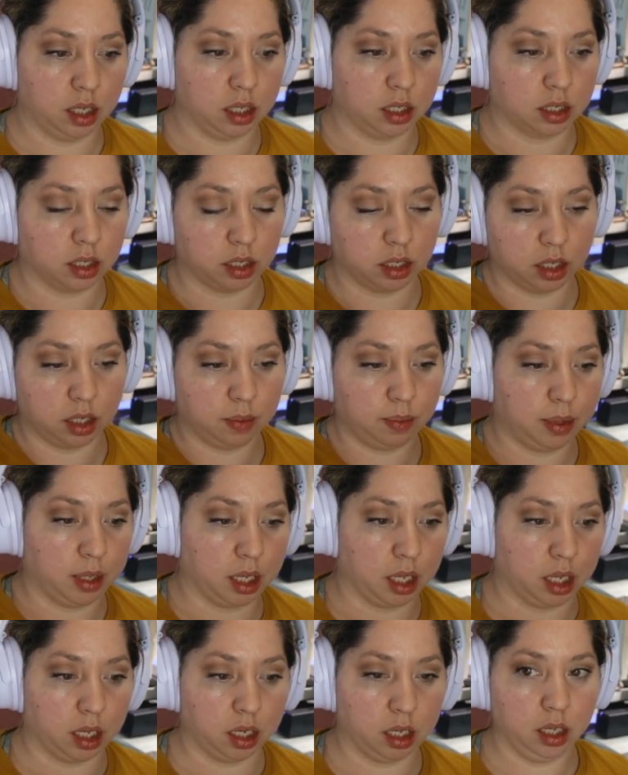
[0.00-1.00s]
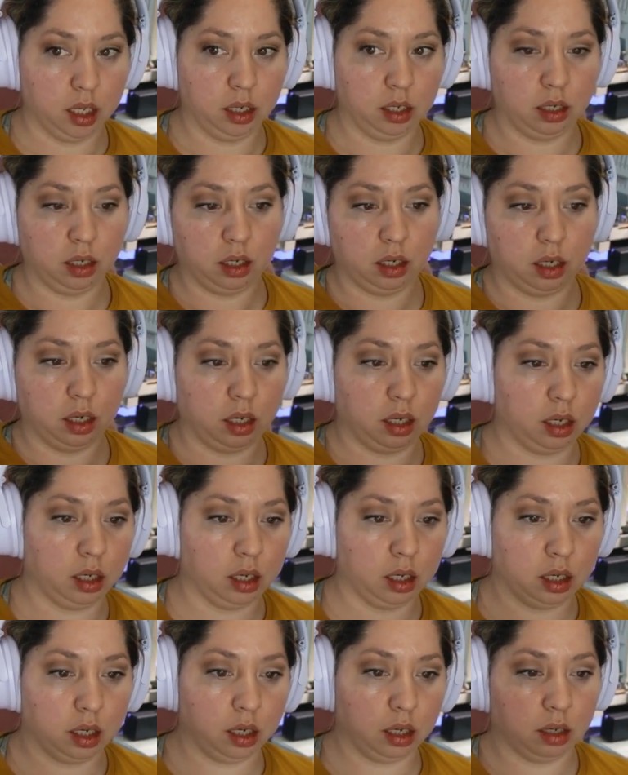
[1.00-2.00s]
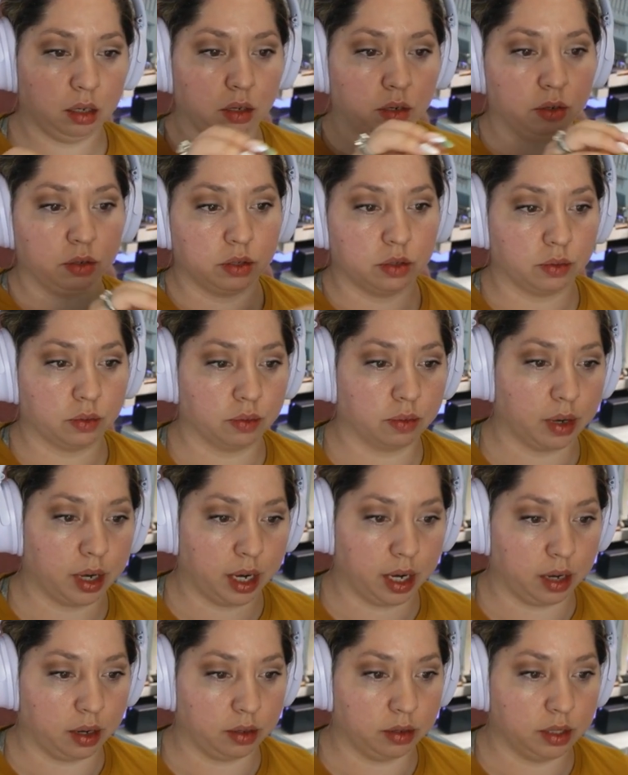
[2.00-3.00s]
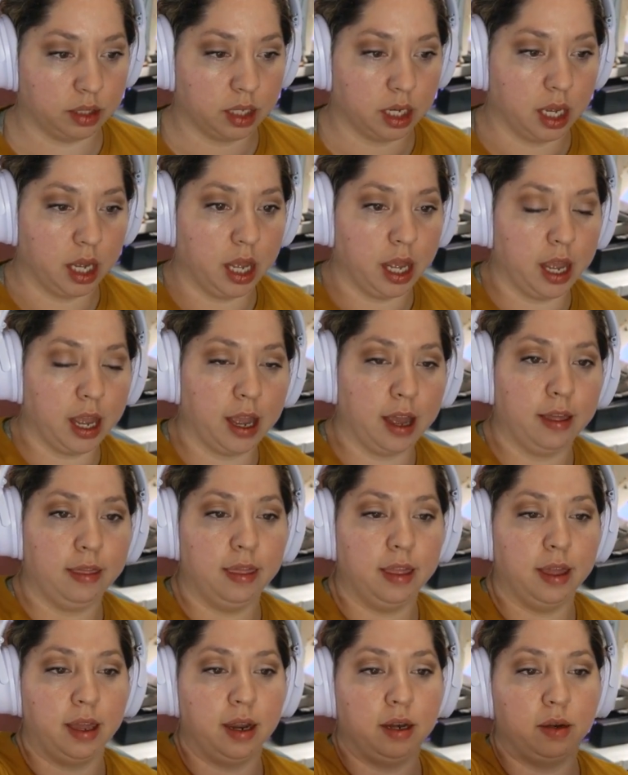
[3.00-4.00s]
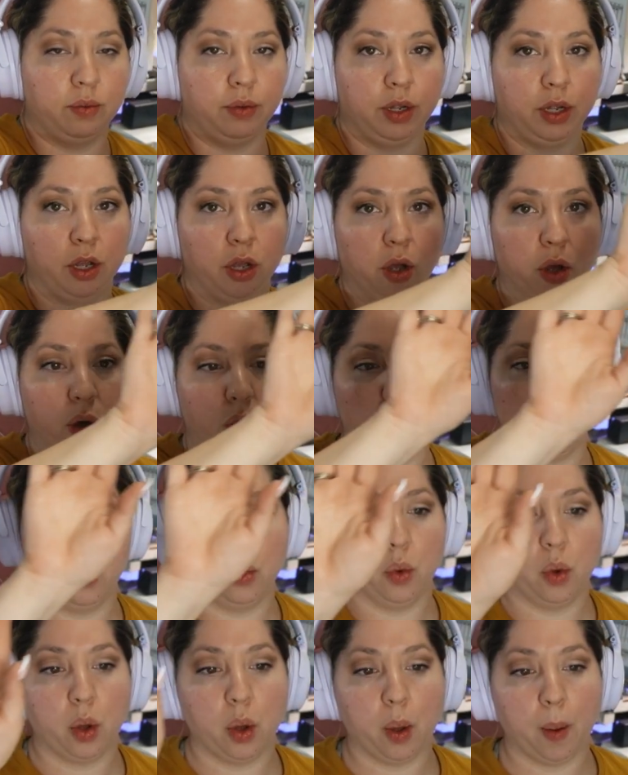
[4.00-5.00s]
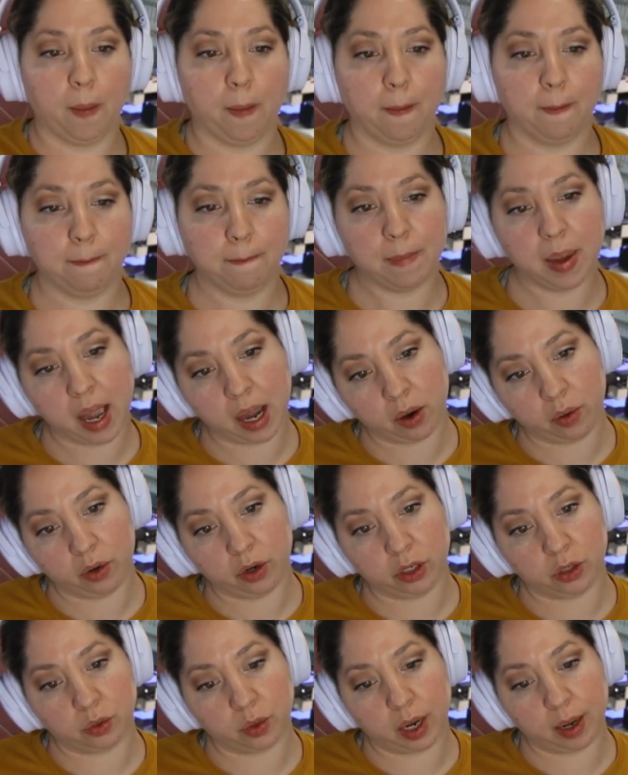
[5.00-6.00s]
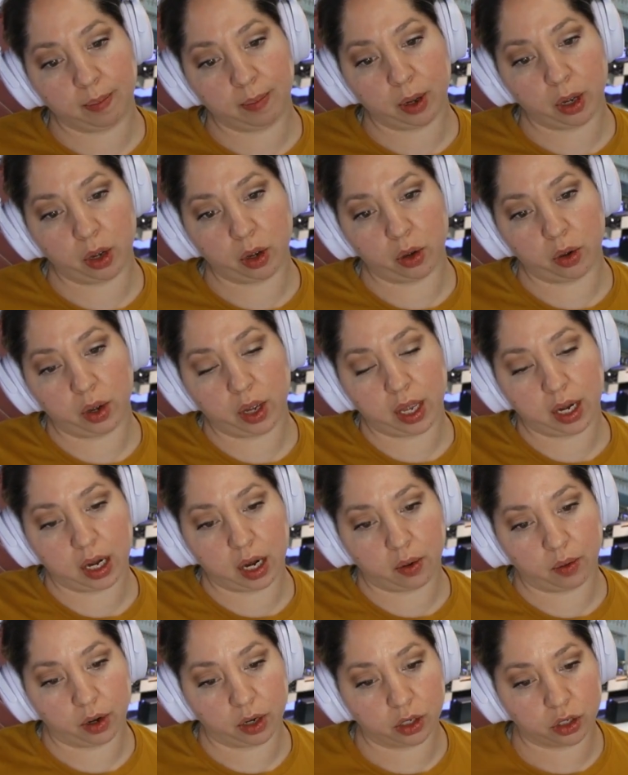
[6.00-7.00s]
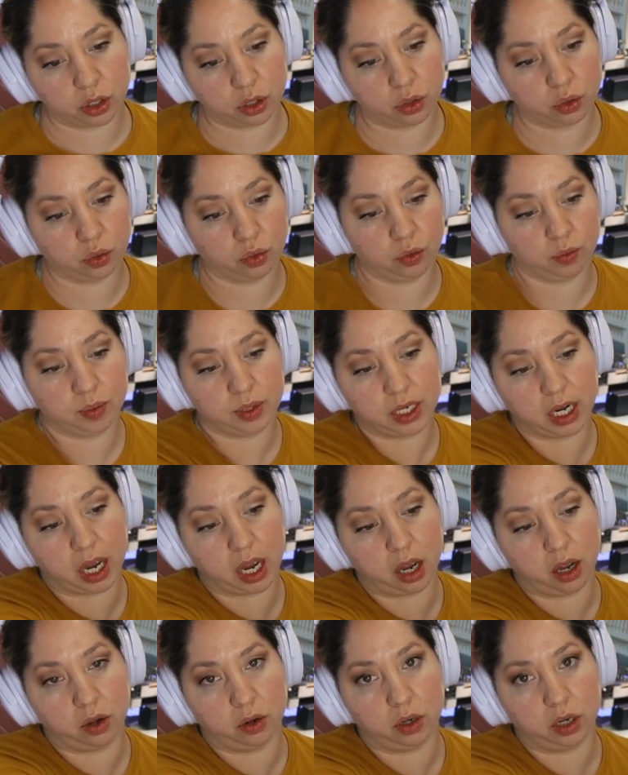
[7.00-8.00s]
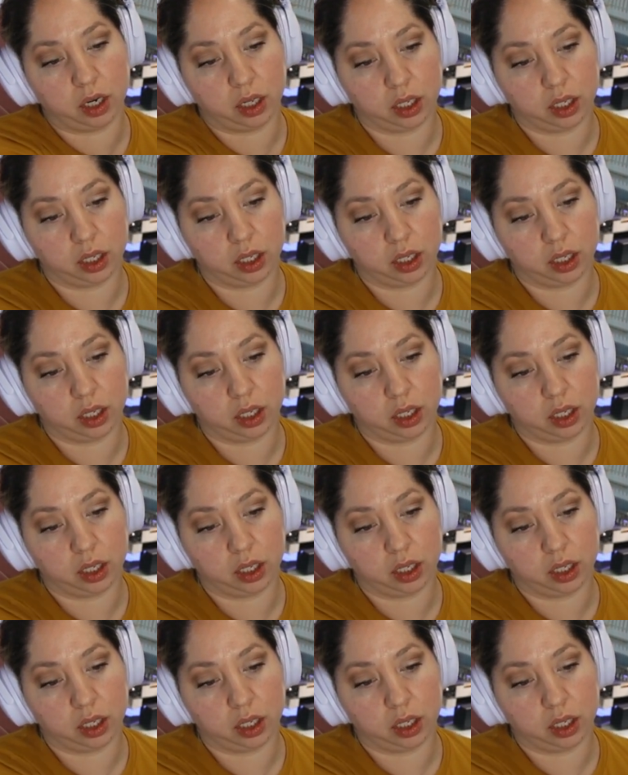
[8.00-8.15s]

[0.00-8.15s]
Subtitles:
at the plug, goes around, and then we go backwards rainbow, and now we're gonna swoop down and then